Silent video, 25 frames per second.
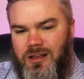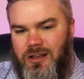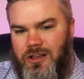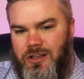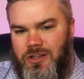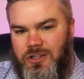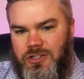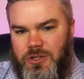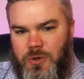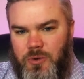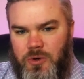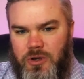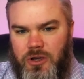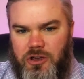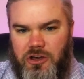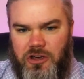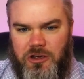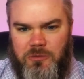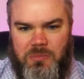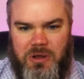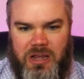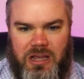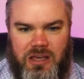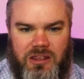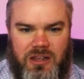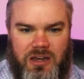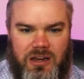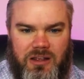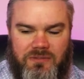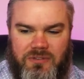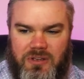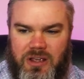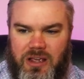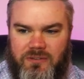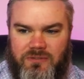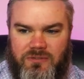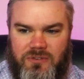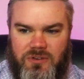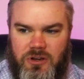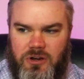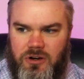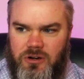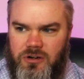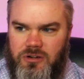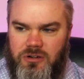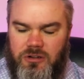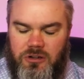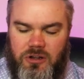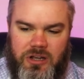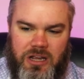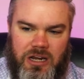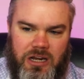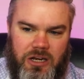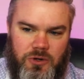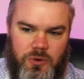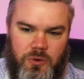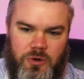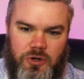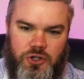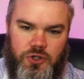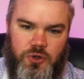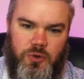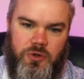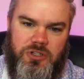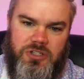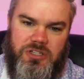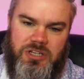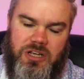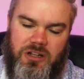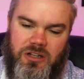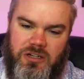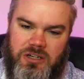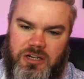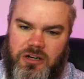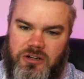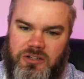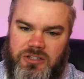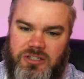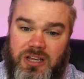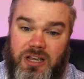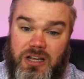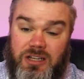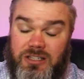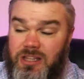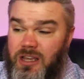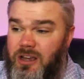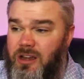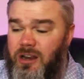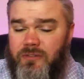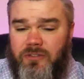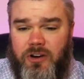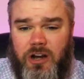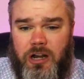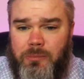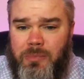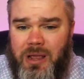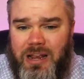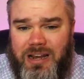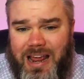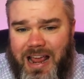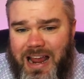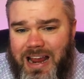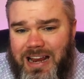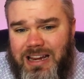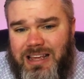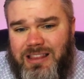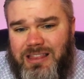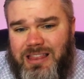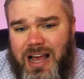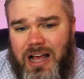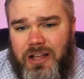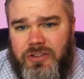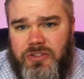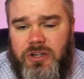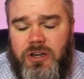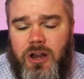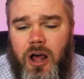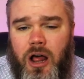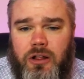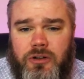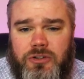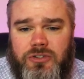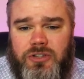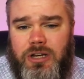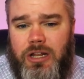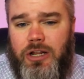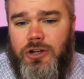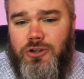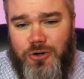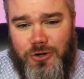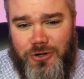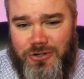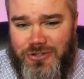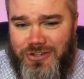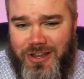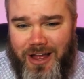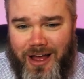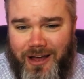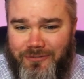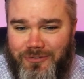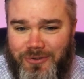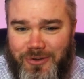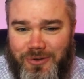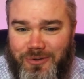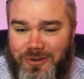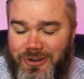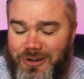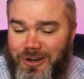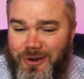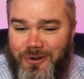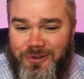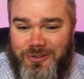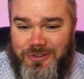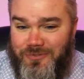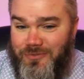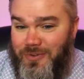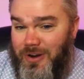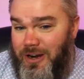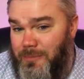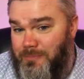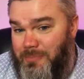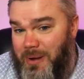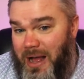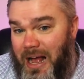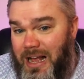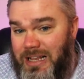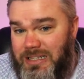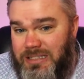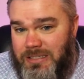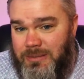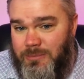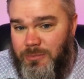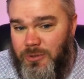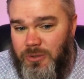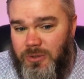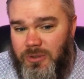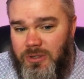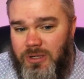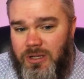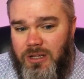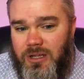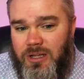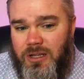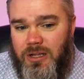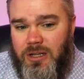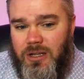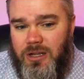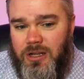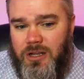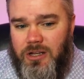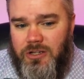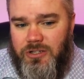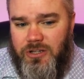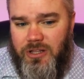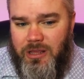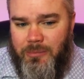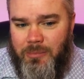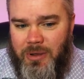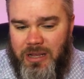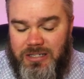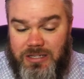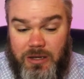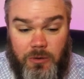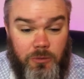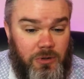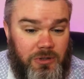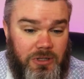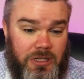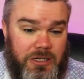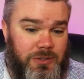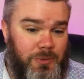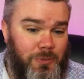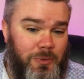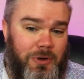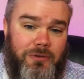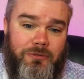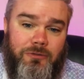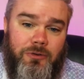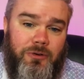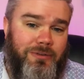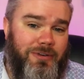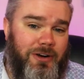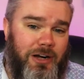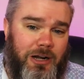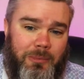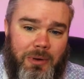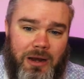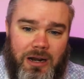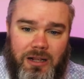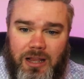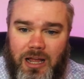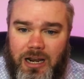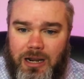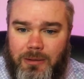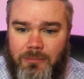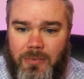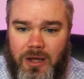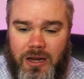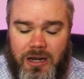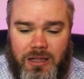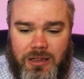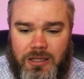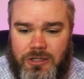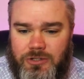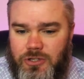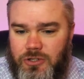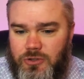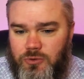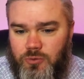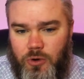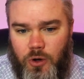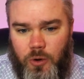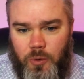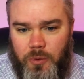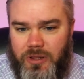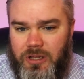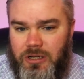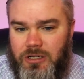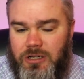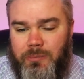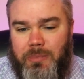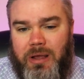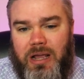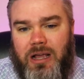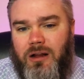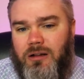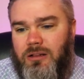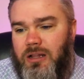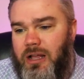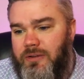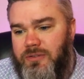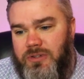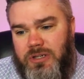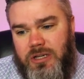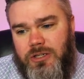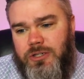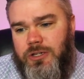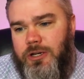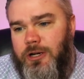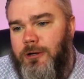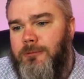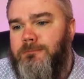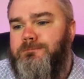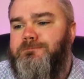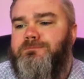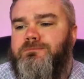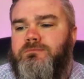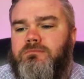So it could be that if you're looking at doing a short sale in year 6, they could have already made $80,000 in interest off you. You know, it's very possible. So they may say, well, listen, we've already made a lot of money. Let's just roll with it to make our lives easier.